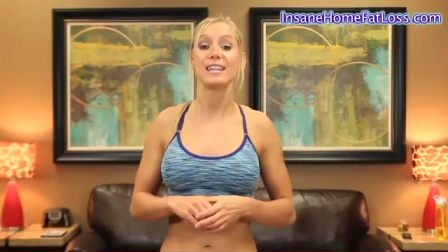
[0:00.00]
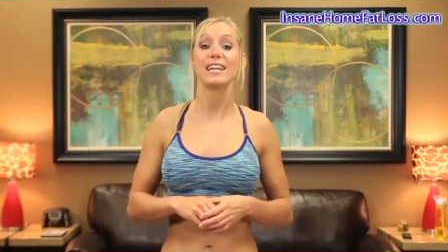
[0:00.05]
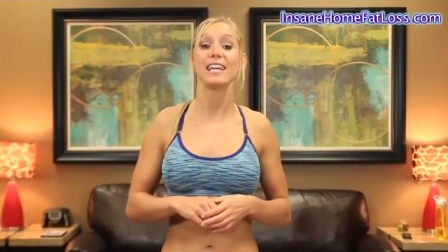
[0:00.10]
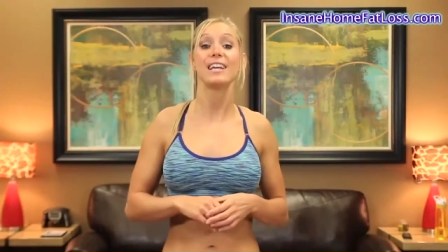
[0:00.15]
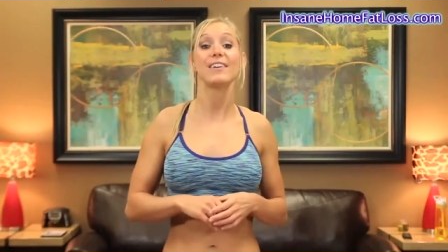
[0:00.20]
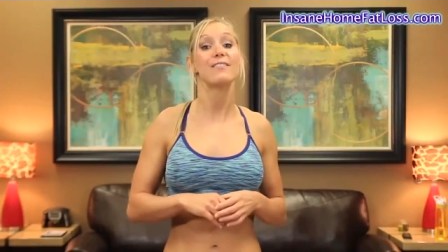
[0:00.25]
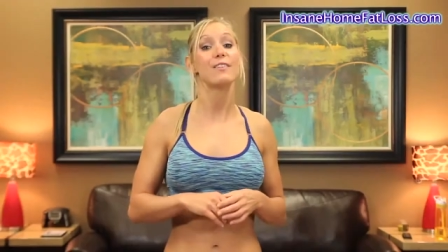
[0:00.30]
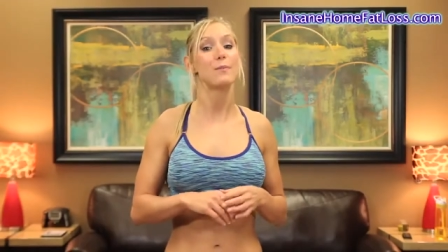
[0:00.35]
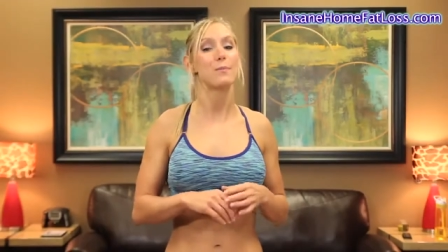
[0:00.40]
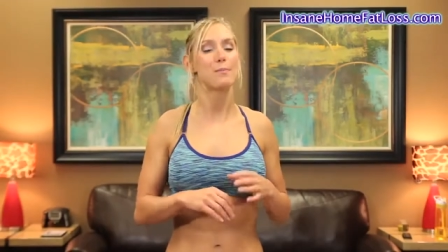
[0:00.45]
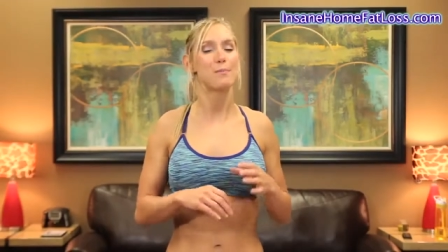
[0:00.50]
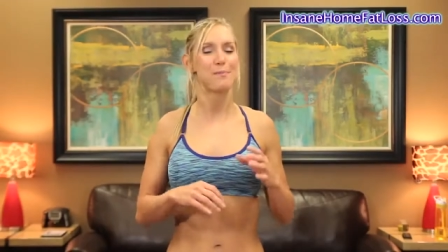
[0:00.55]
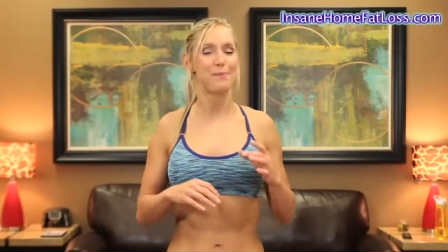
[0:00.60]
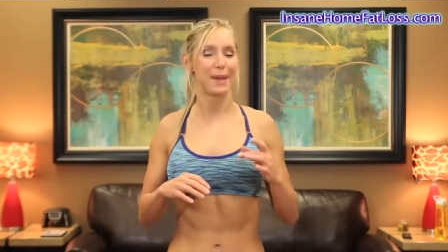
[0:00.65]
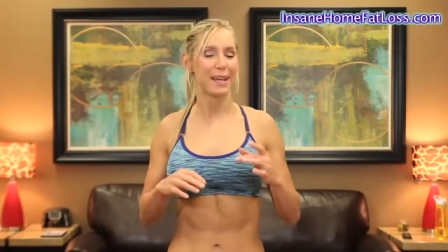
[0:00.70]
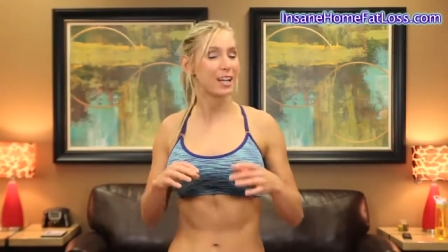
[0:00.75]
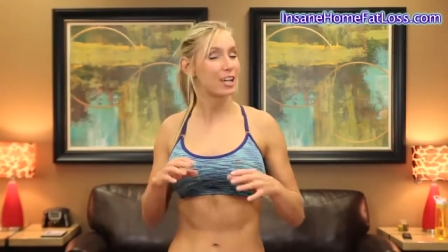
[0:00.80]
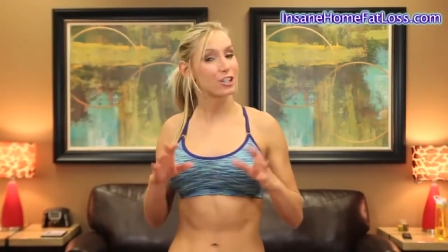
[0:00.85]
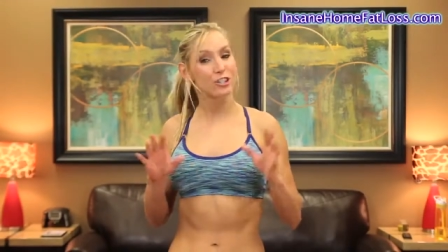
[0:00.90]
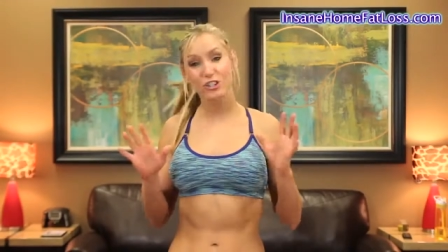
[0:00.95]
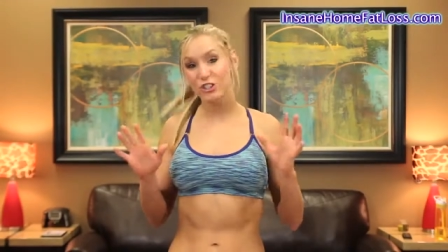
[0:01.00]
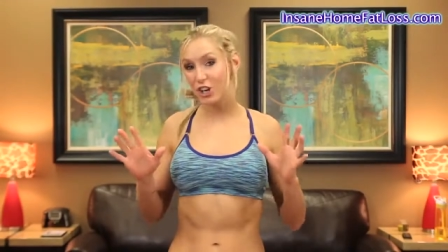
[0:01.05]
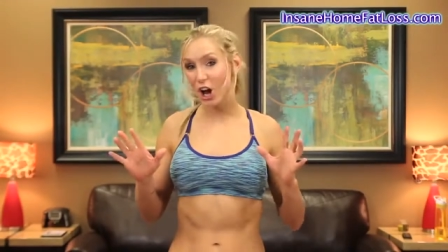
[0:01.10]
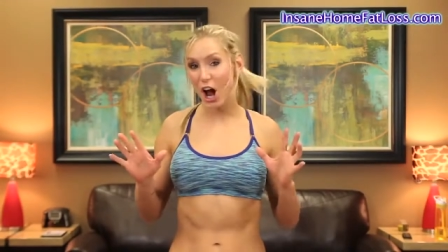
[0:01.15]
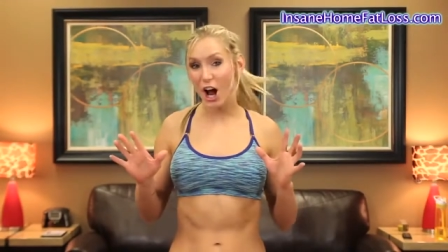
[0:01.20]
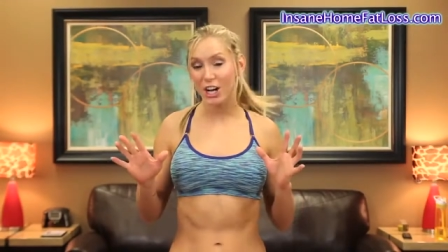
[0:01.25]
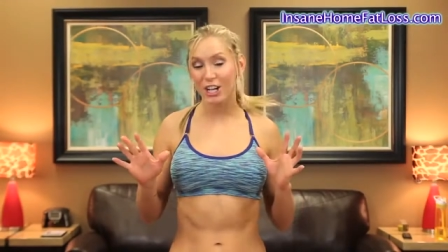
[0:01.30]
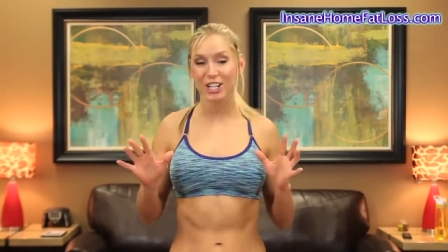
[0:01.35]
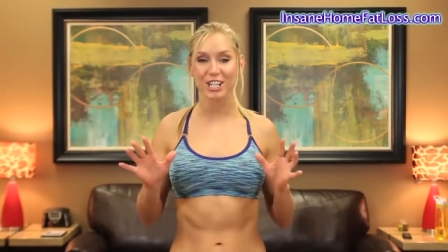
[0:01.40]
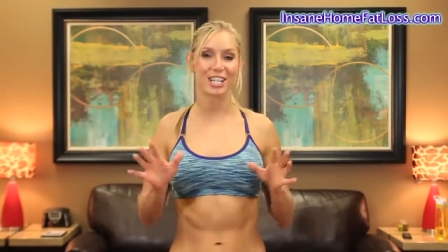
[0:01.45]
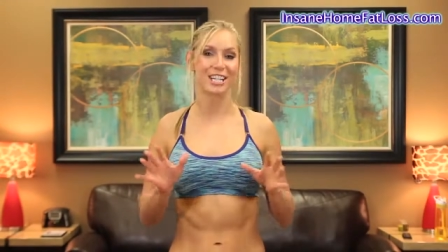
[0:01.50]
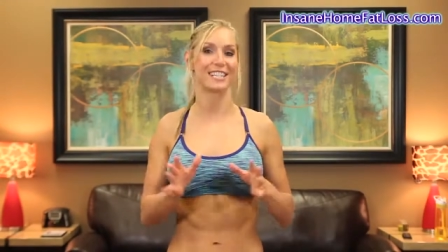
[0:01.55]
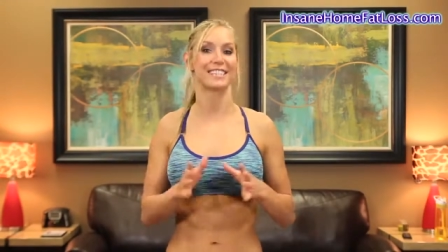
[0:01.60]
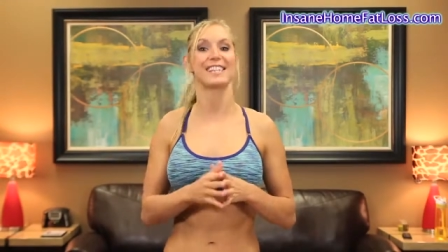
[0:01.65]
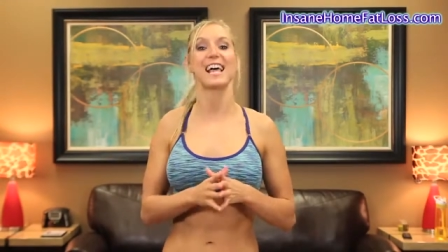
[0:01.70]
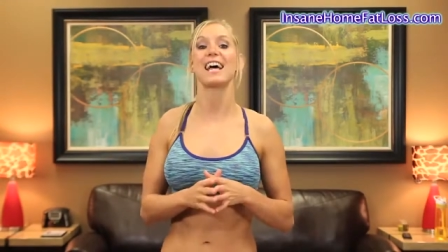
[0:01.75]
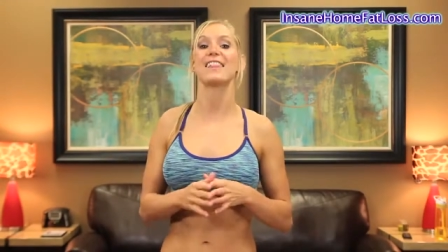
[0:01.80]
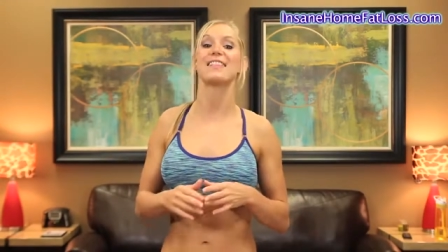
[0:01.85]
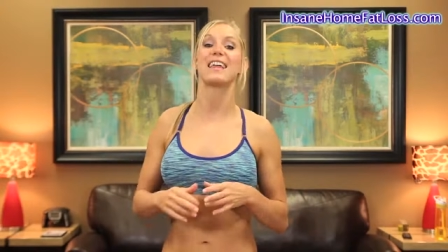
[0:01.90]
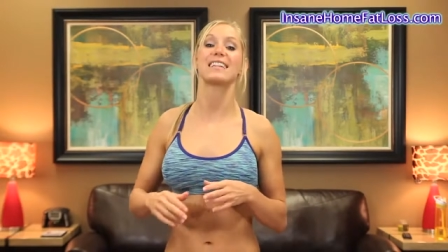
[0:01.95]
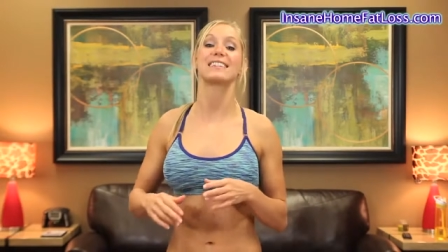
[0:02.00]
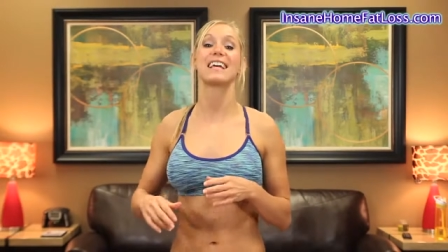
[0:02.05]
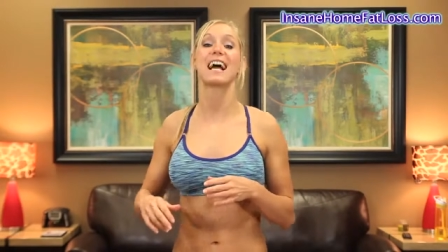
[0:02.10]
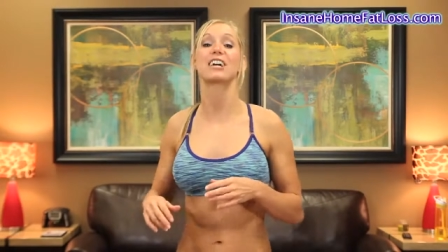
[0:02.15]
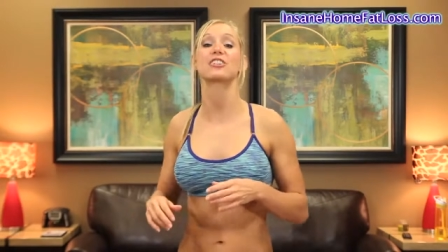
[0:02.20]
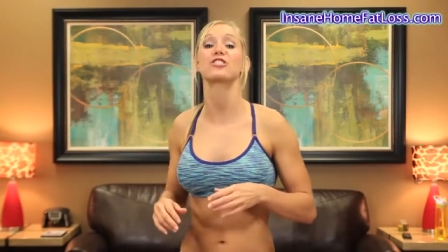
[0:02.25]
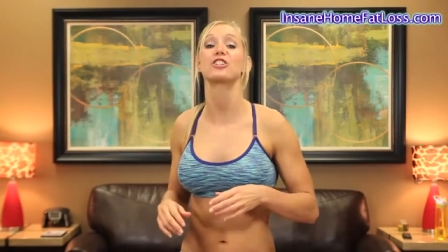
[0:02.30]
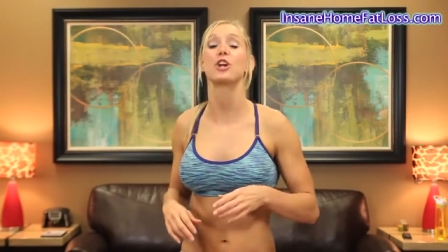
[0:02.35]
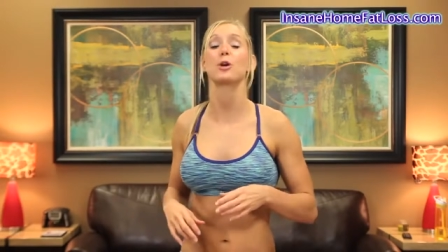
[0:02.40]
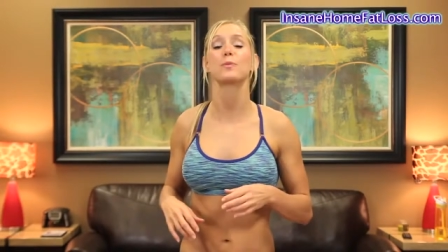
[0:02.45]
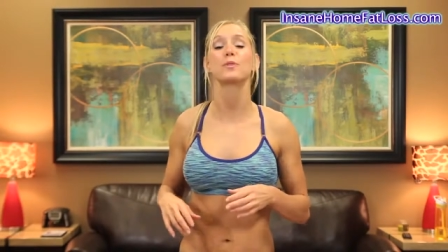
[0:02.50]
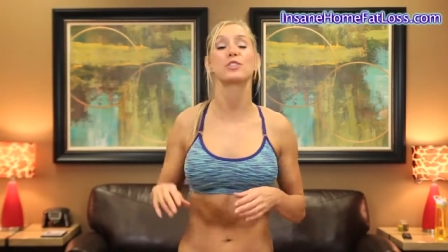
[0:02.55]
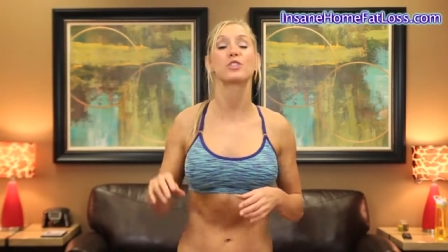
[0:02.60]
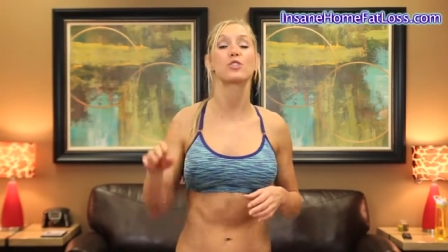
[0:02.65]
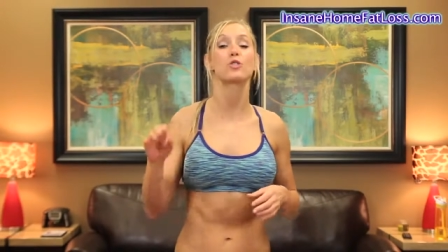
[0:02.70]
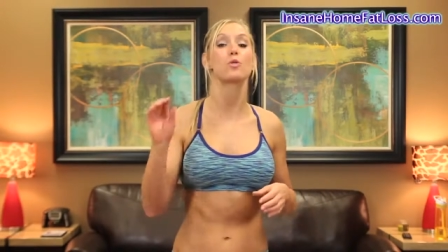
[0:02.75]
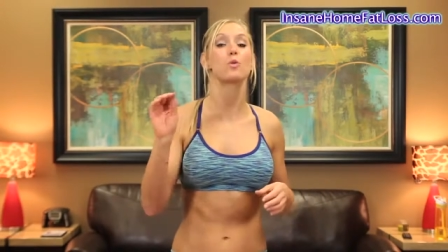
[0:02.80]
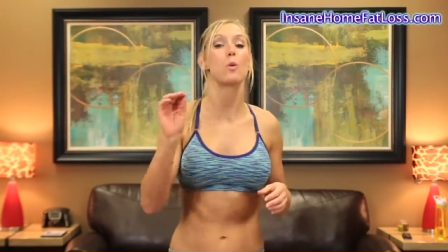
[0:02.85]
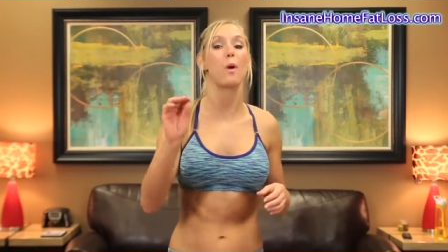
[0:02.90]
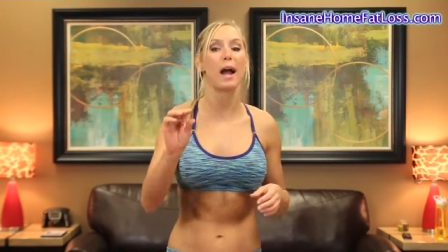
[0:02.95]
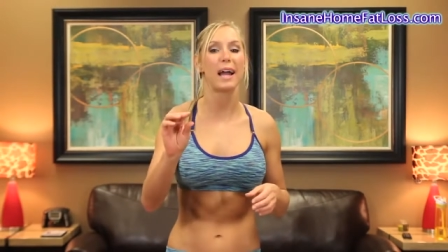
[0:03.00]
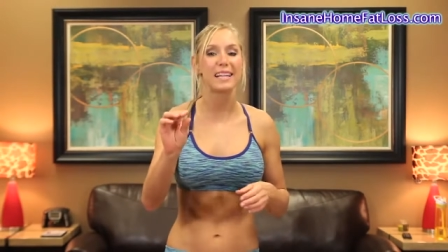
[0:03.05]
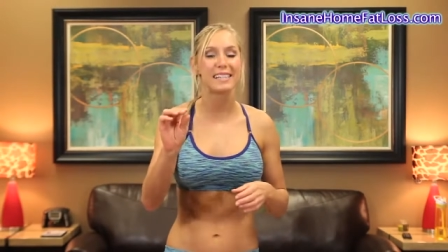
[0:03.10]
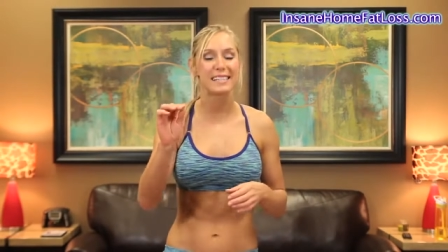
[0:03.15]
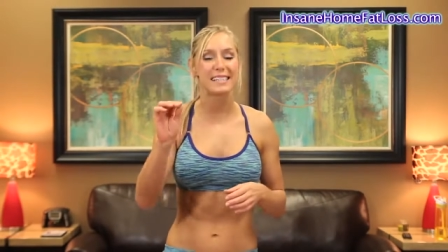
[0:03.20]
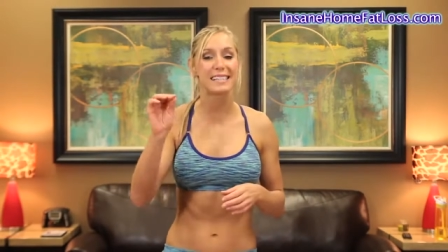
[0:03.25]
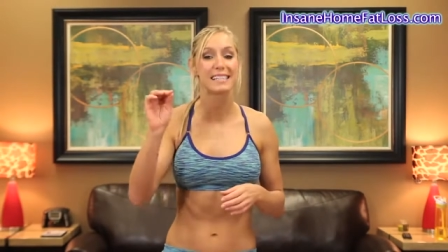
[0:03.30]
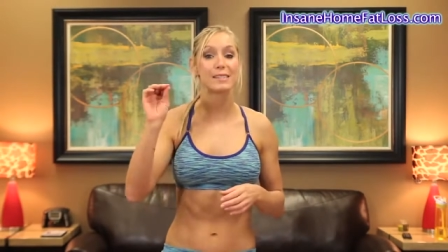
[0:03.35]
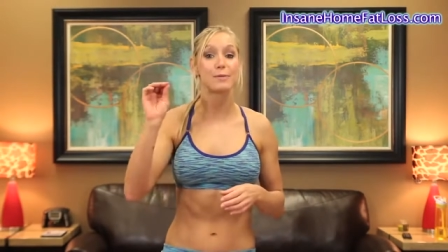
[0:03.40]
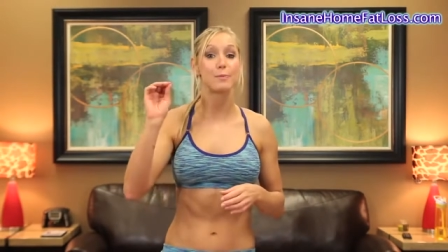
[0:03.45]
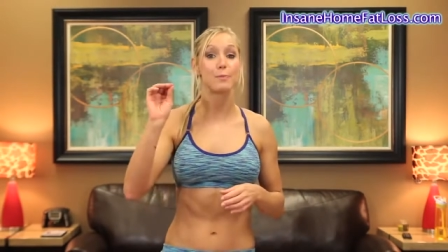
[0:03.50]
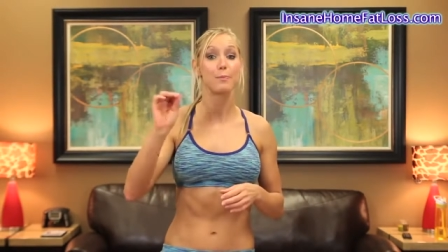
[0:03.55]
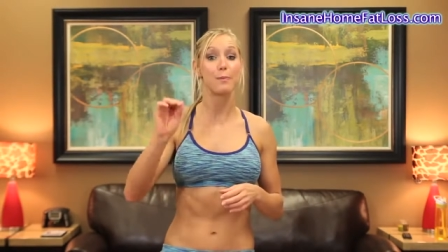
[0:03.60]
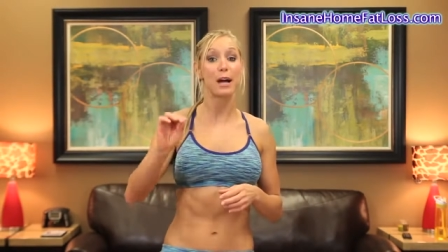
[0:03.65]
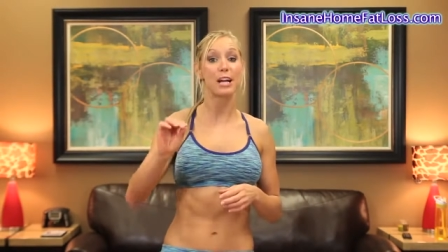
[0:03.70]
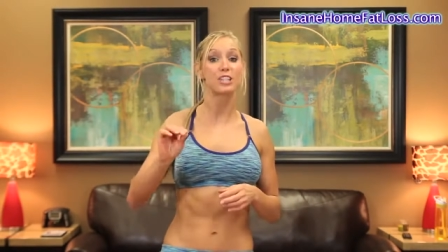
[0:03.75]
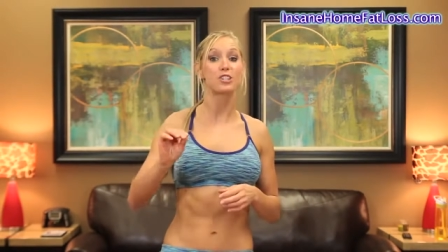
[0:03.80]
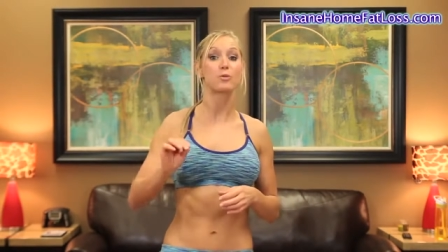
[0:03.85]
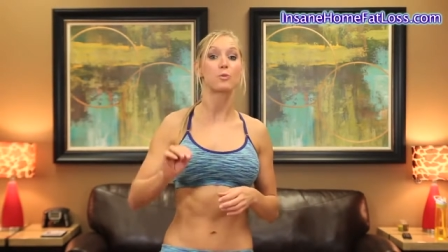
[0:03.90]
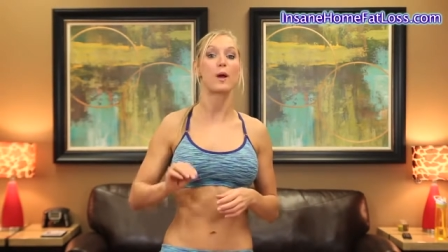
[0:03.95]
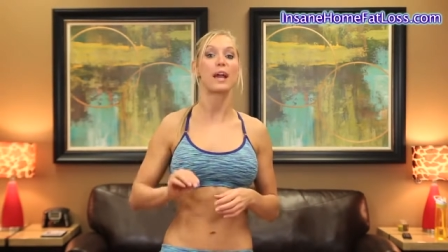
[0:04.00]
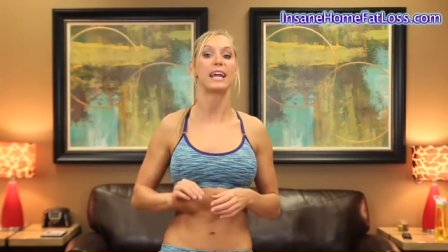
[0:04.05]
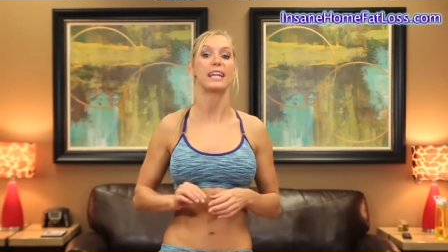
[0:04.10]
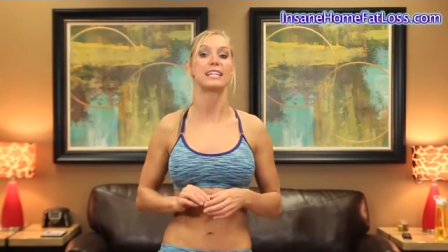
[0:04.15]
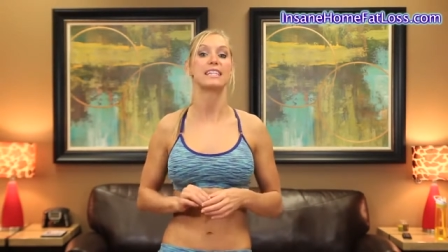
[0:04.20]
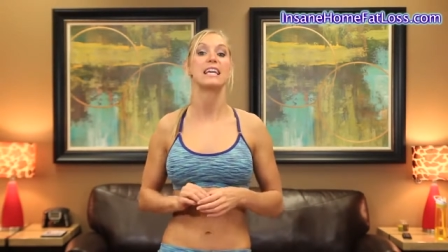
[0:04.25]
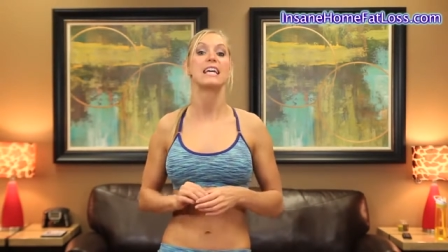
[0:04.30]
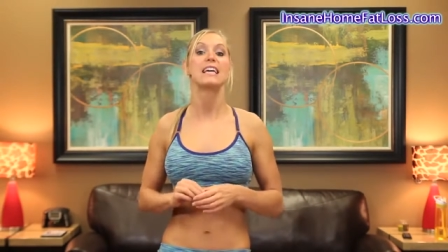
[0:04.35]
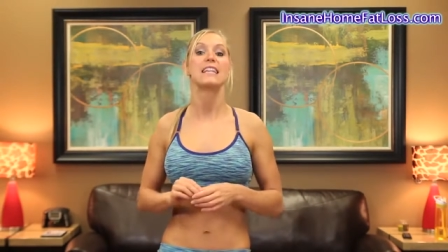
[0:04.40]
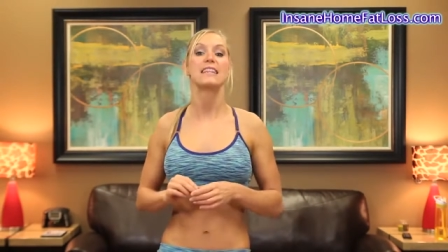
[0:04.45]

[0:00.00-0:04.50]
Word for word: The even bigger shocker is that that's actually almost twice as much weight